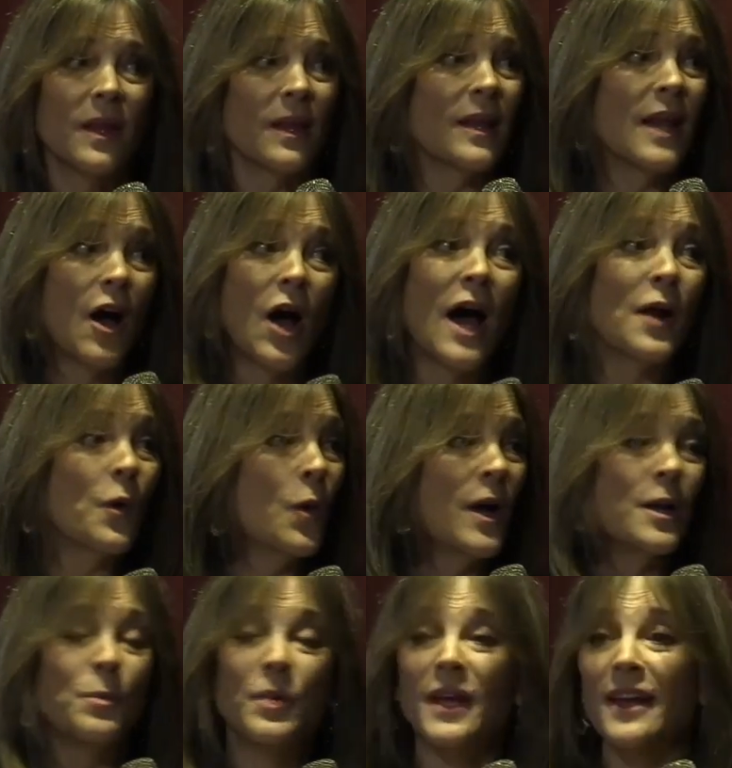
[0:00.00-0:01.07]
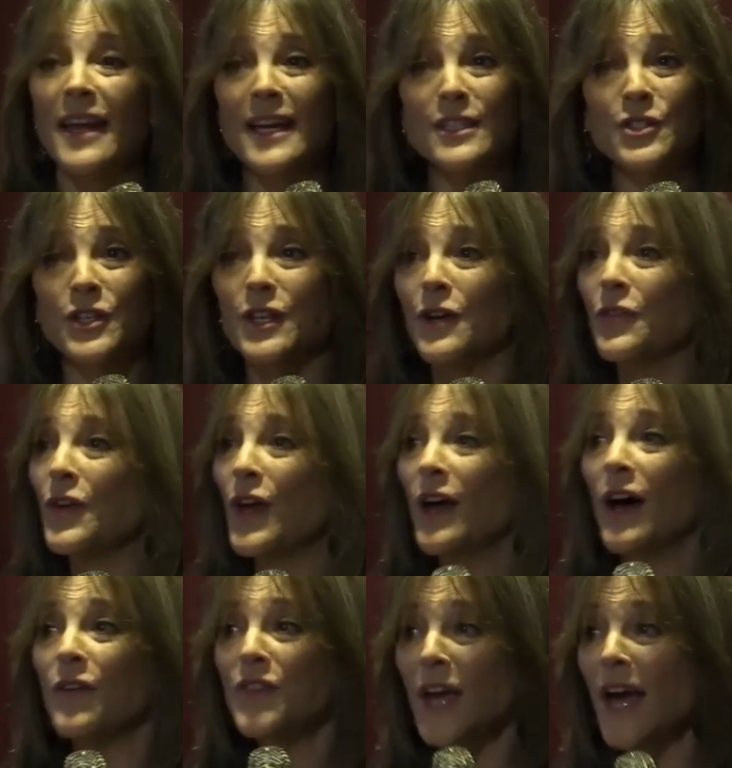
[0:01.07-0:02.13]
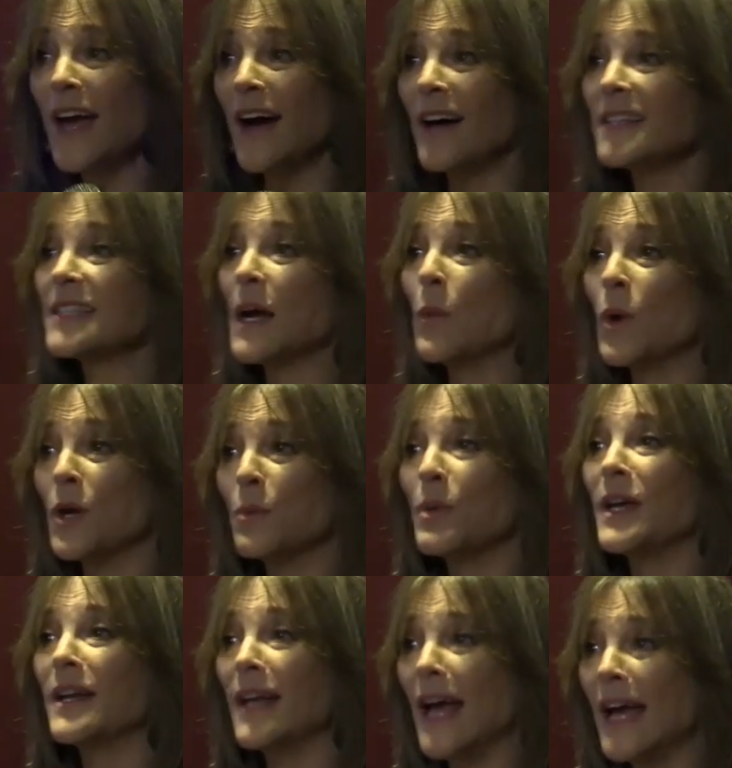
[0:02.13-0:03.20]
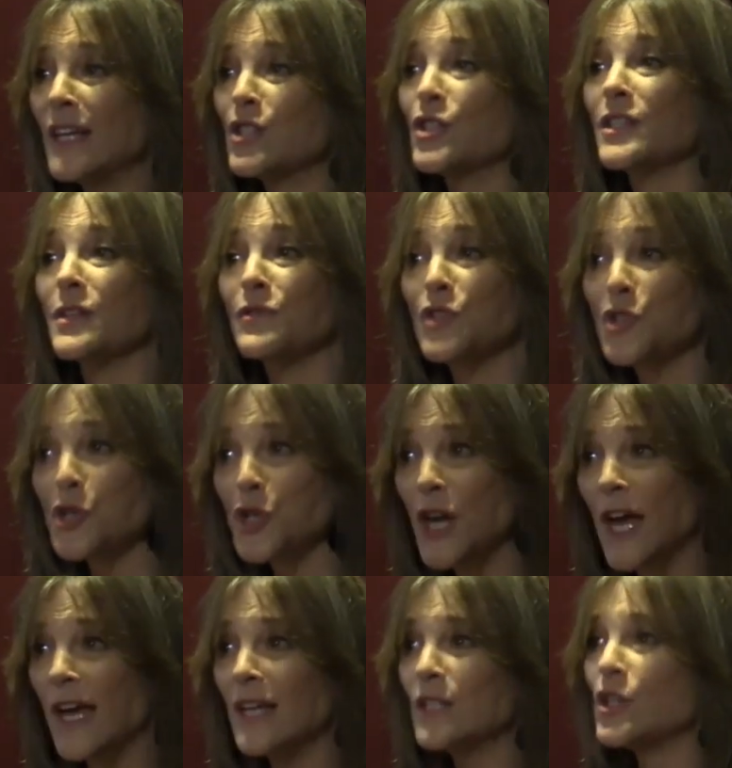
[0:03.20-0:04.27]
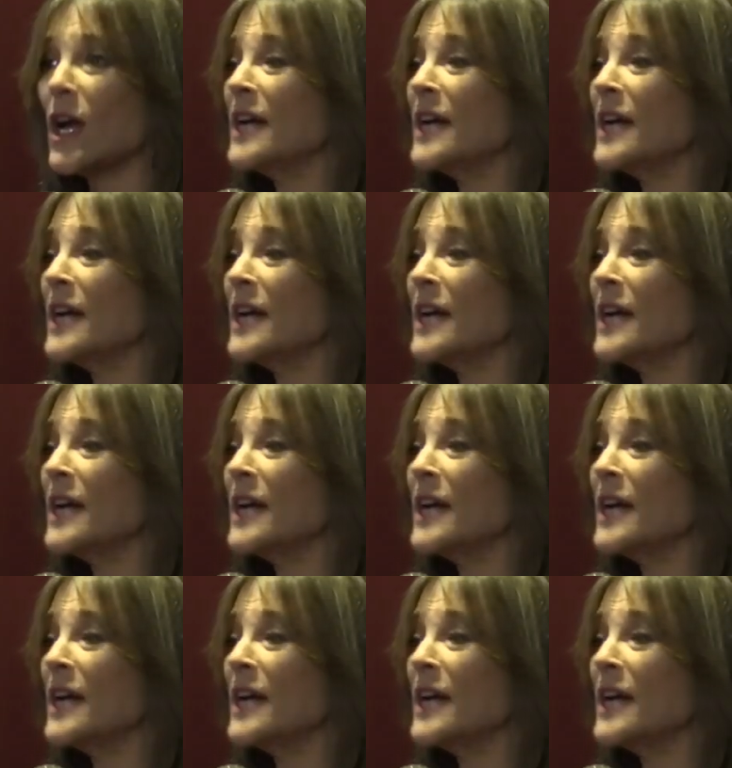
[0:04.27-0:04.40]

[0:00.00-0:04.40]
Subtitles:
Now, I don't want to be an agent of chaos. I want to be an agent of change.